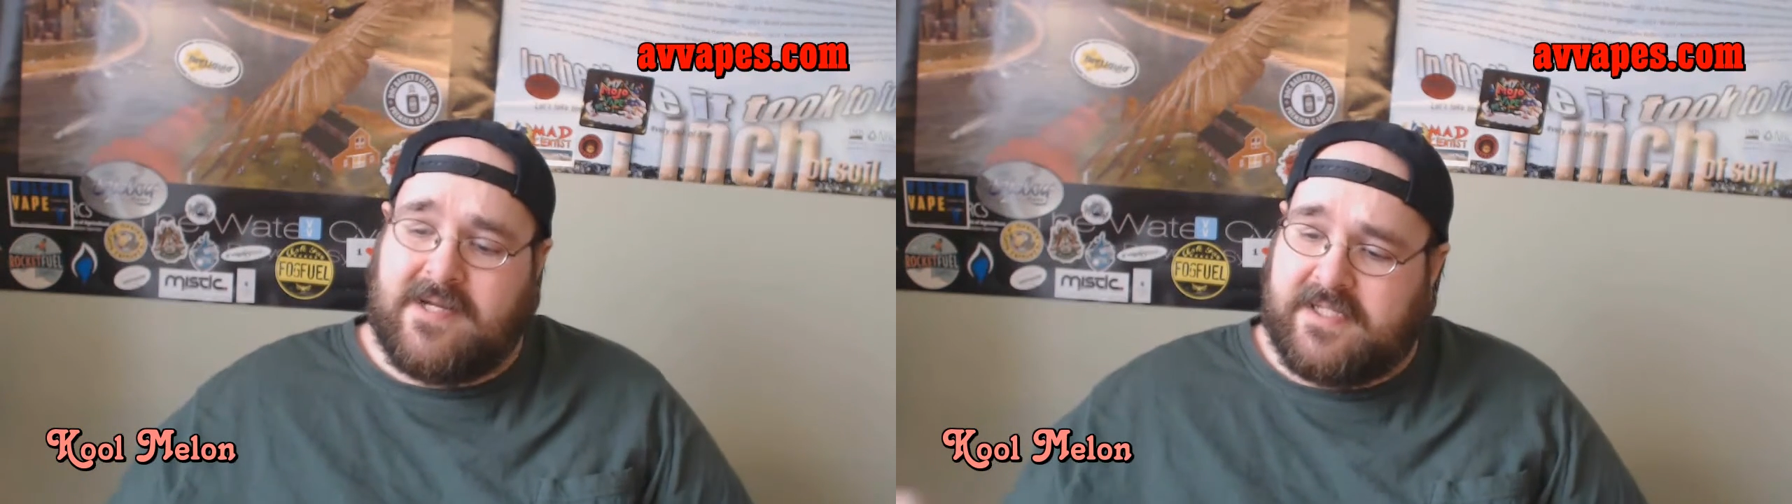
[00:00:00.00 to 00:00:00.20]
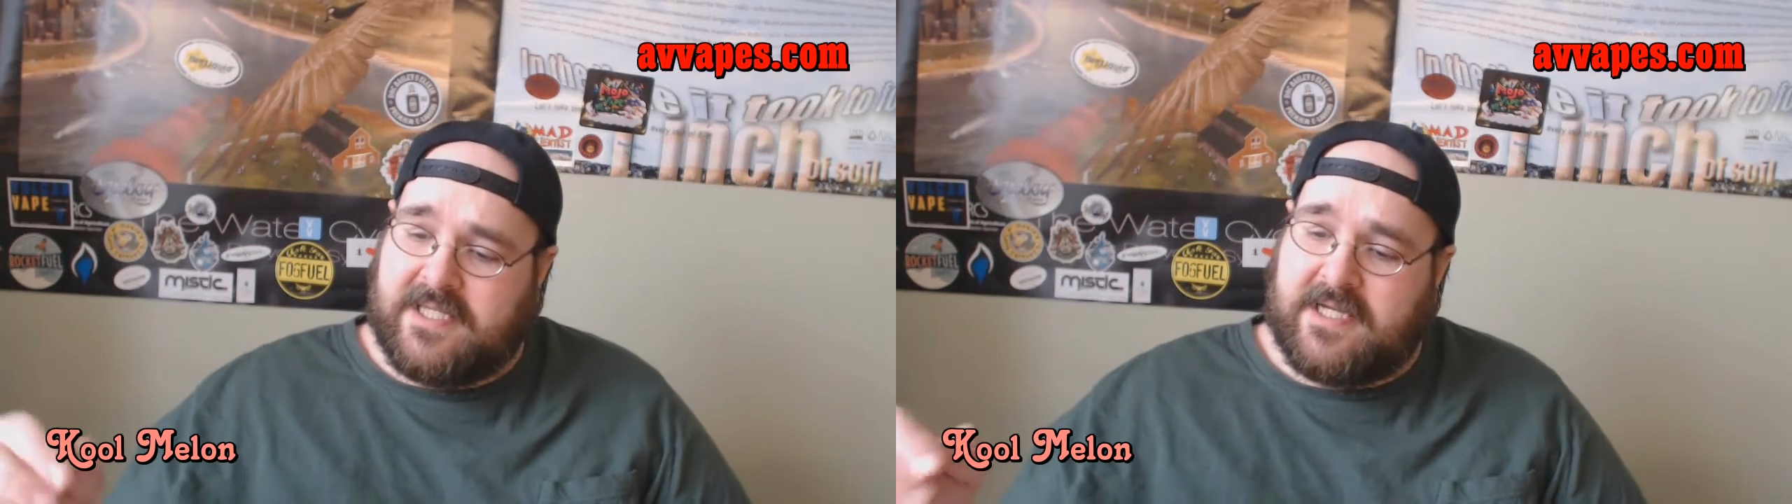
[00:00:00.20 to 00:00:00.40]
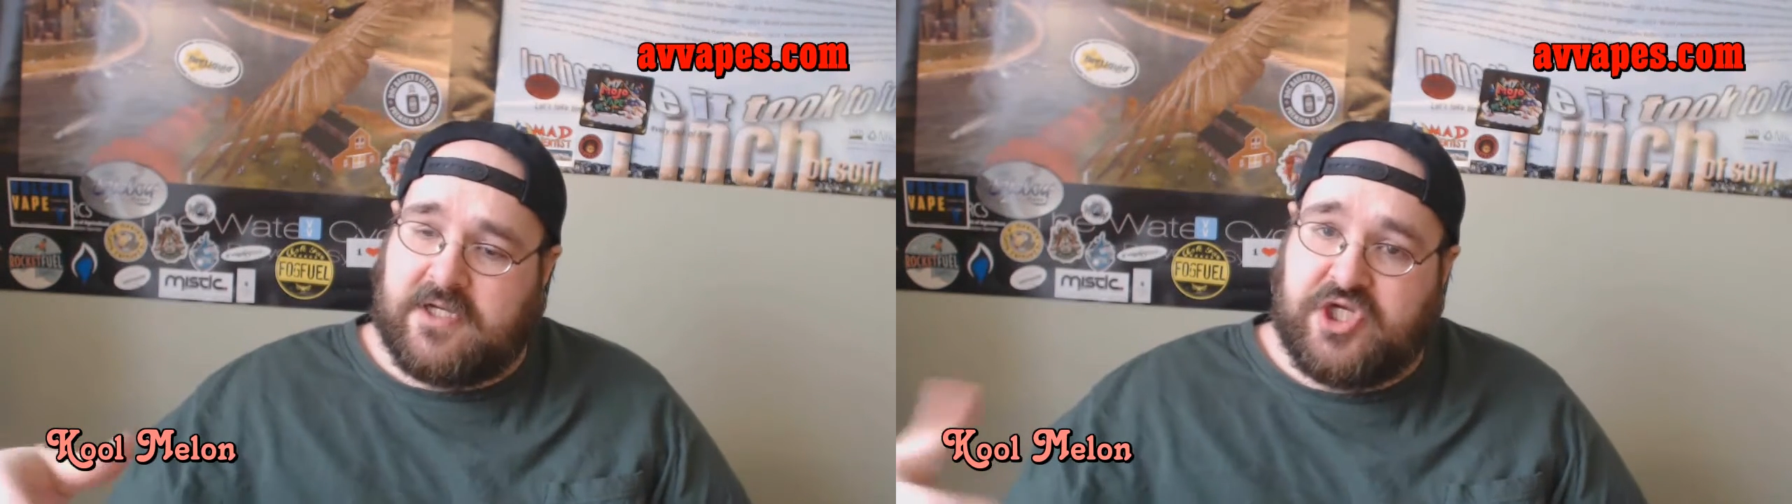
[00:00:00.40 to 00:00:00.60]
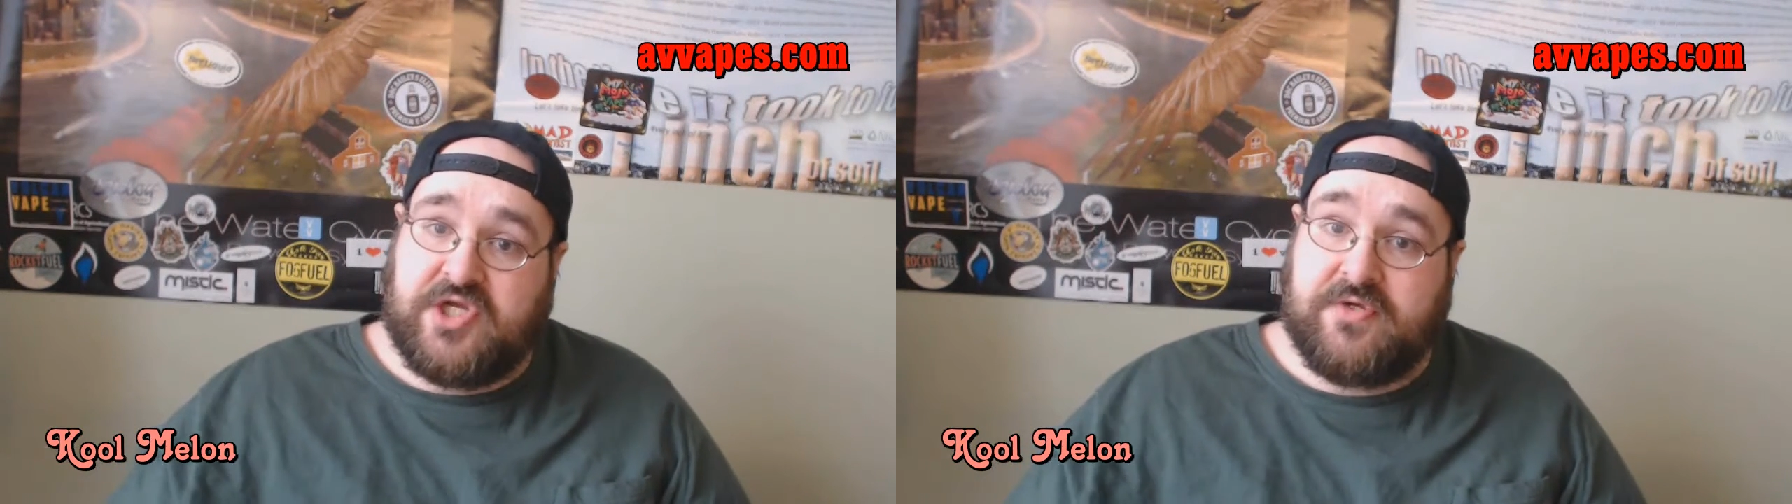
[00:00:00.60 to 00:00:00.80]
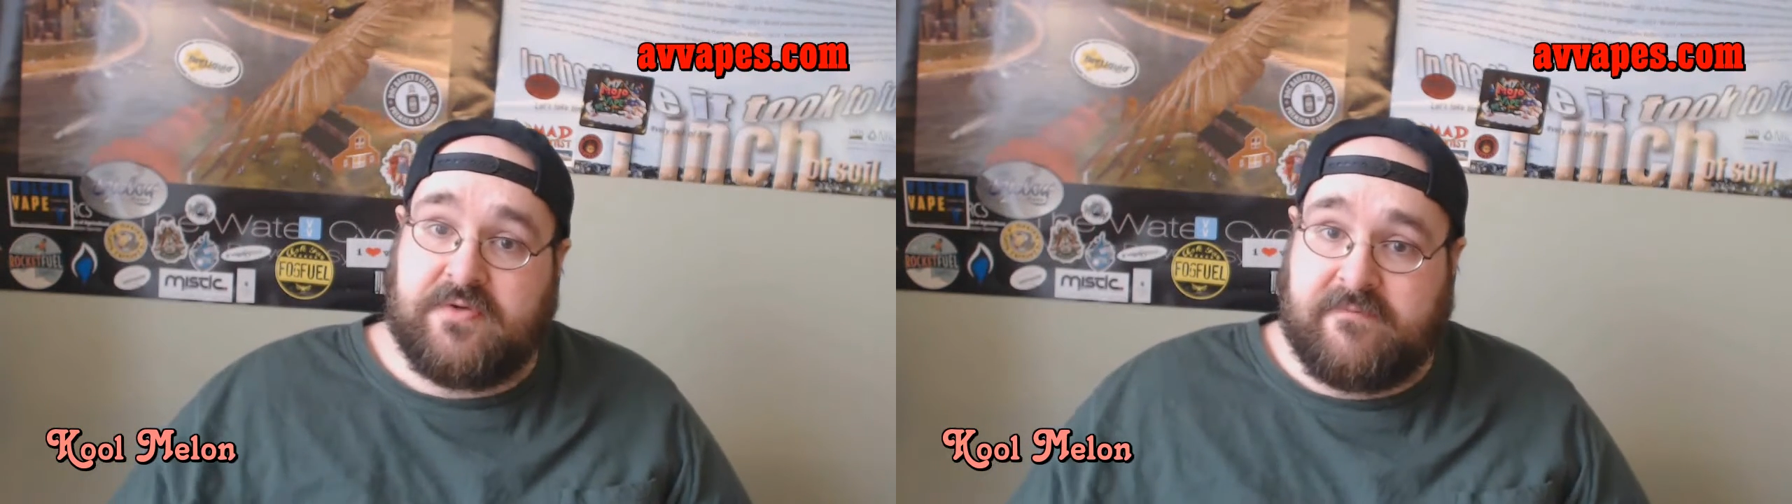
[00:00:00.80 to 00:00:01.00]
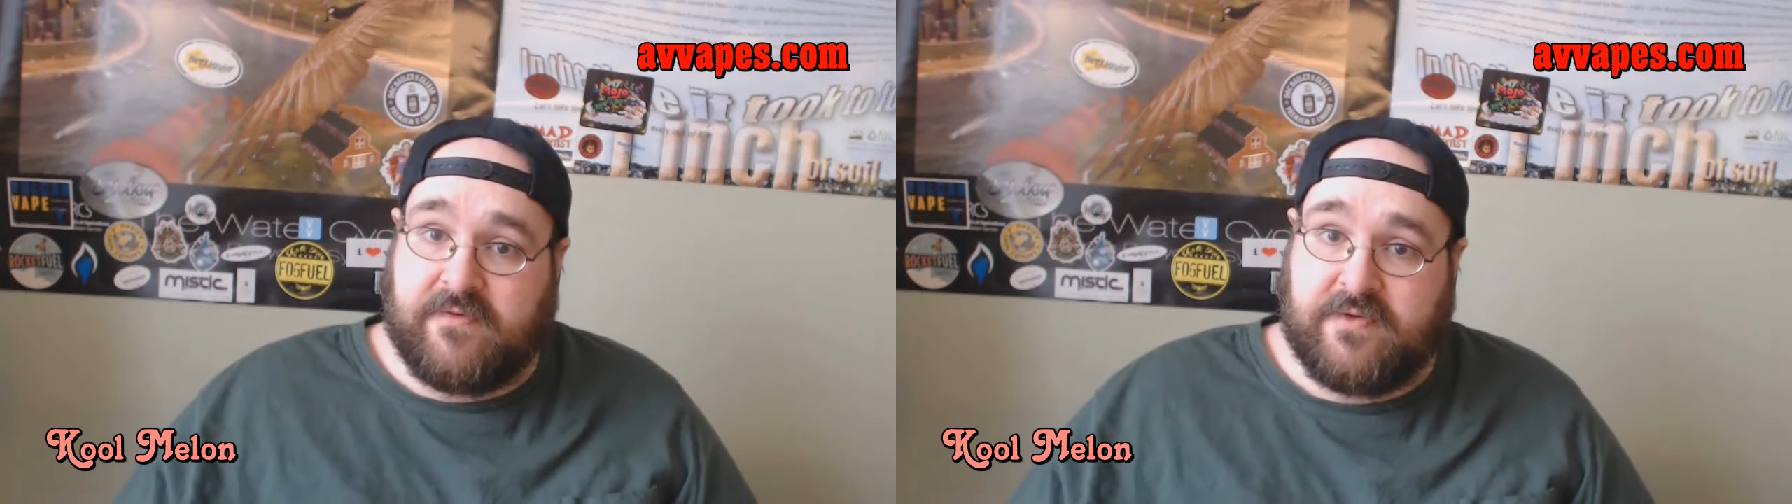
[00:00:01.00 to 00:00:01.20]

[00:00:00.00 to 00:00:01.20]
It's like a chilled